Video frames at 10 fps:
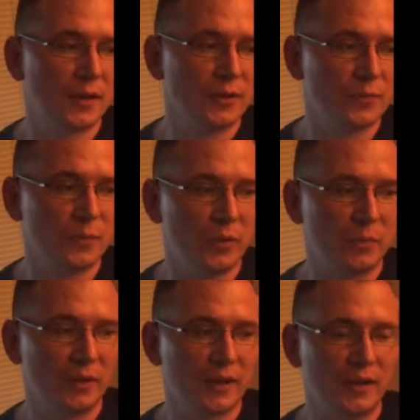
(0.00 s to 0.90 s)
Because we
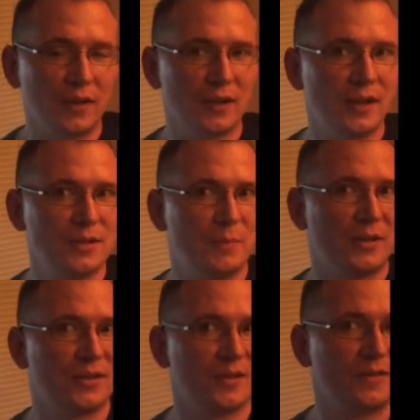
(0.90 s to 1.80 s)
were looking at all kinds of
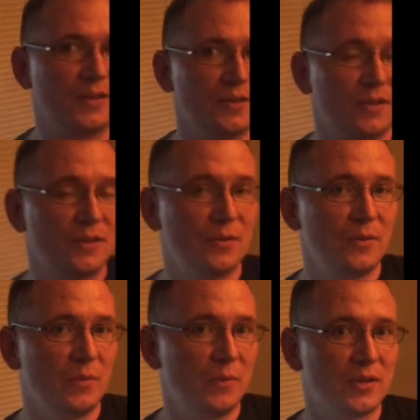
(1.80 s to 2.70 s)
pictures of his to do,
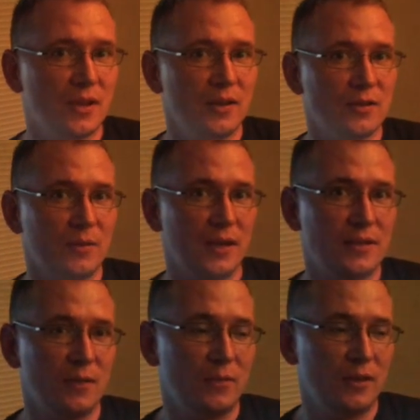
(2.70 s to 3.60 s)
and when we saw this one, I
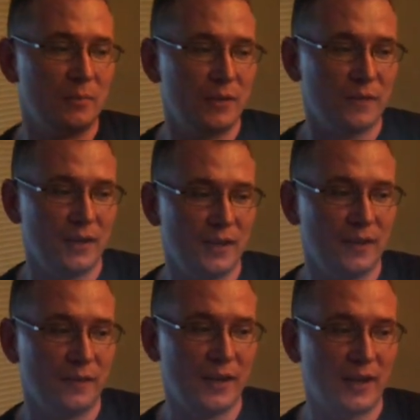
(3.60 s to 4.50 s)
said, "Wouldn't it be funny
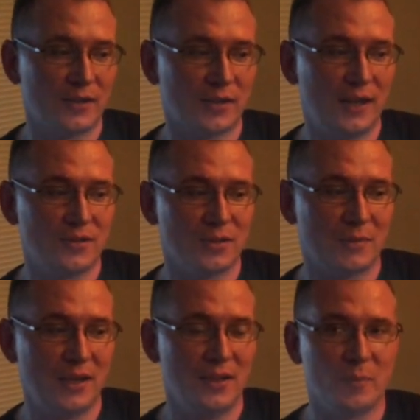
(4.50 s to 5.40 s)
if he actually had
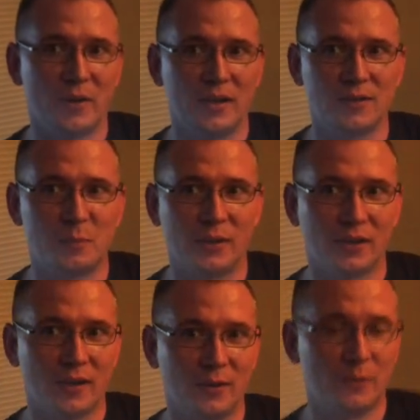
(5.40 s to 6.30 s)
something in the pot and
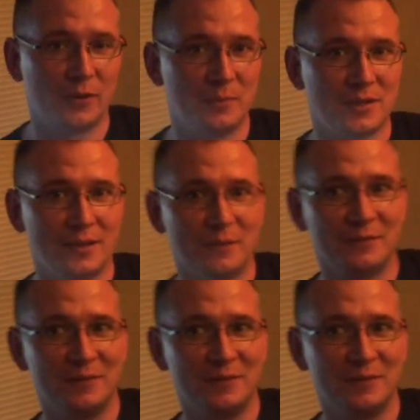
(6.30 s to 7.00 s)
spilled it all over himself?"